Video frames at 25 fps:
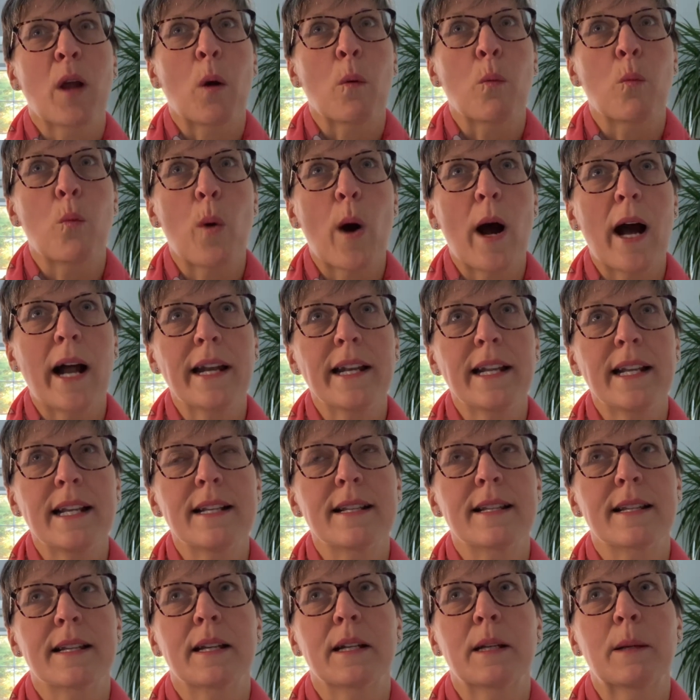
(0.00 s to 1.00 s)
one
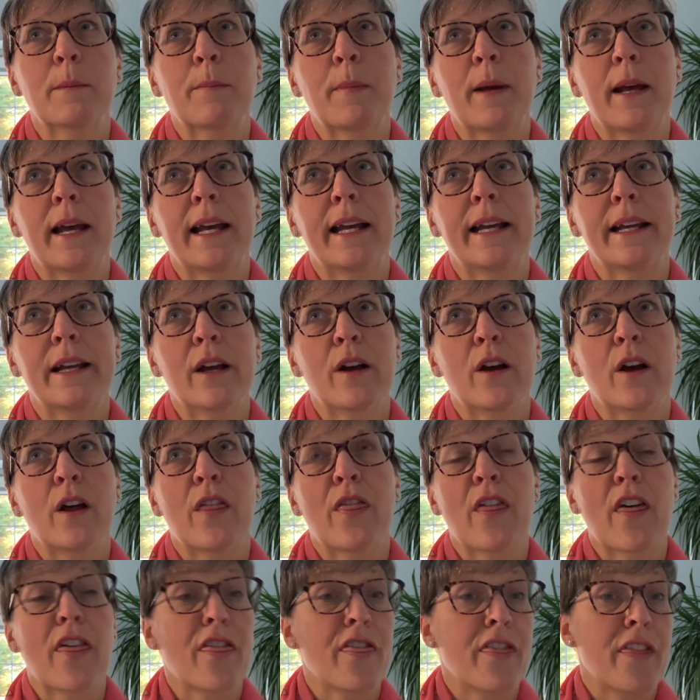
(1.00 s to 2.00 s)
is going to be
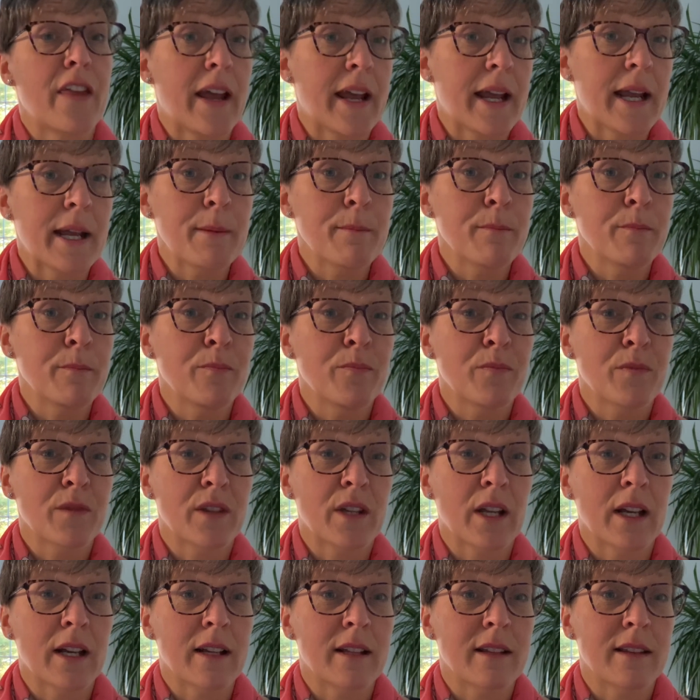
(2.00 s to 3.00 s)
the theme
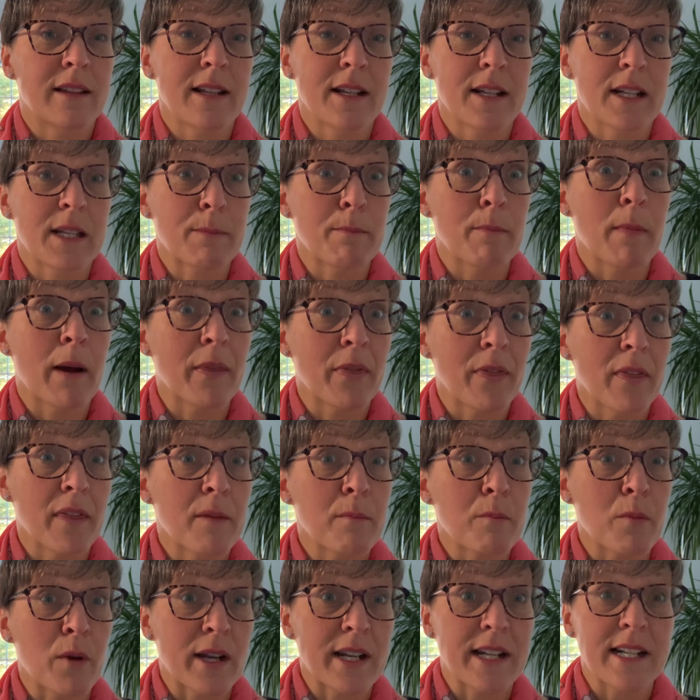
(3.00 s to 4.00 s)
that this month
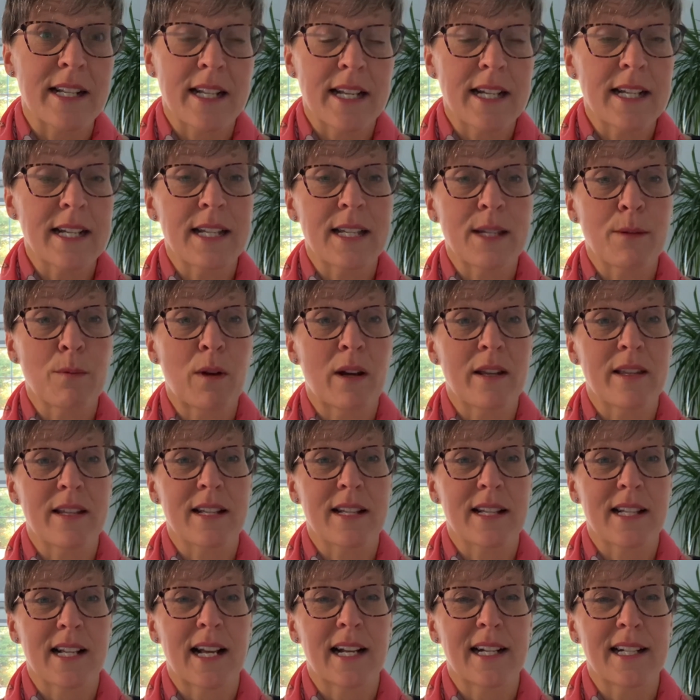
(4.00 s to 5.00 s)
brings us while the
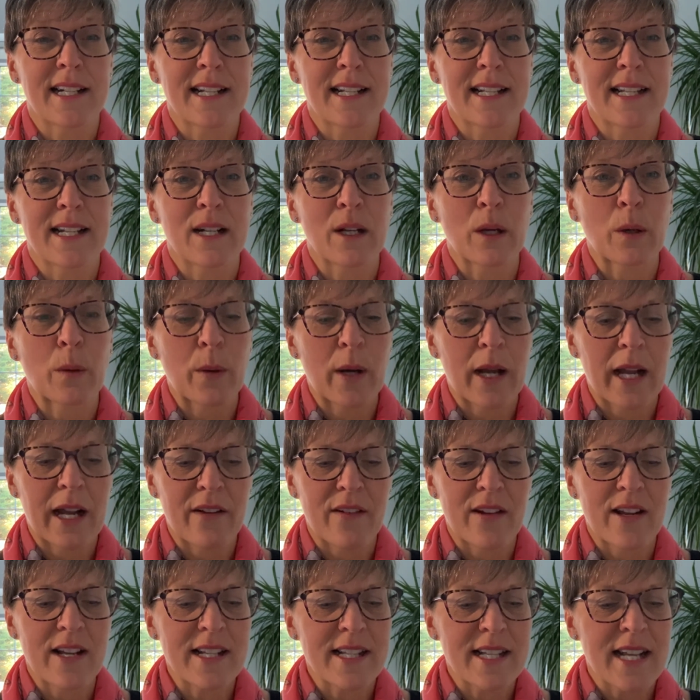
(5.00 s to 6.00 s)
sun is in
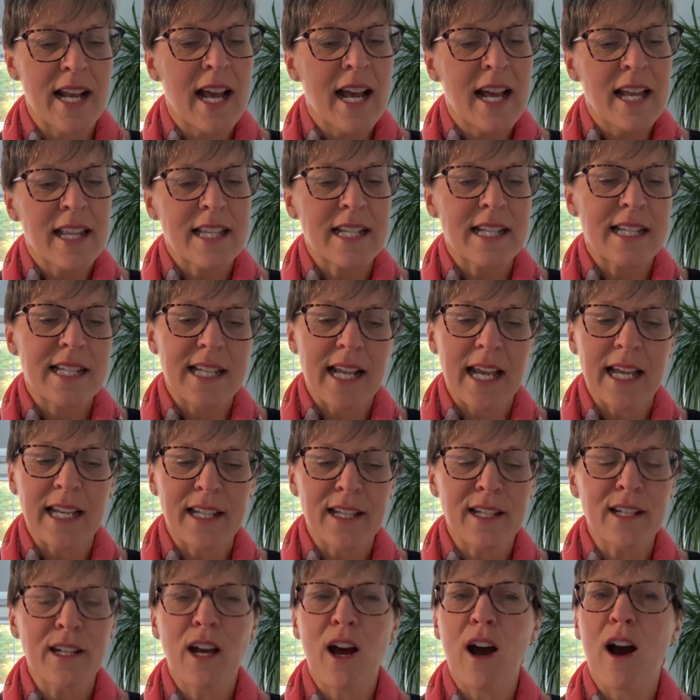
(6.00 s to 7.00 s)
Aquarius. The
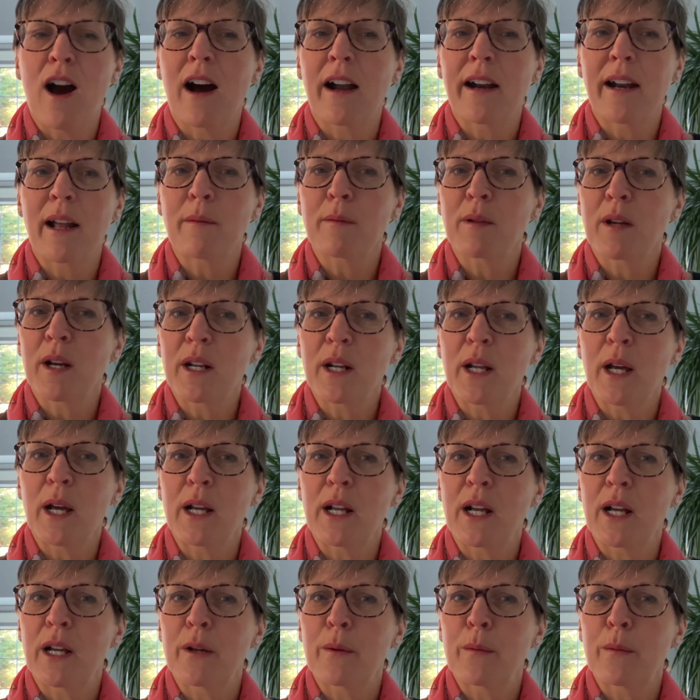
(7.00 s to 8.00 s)
second card I'm going to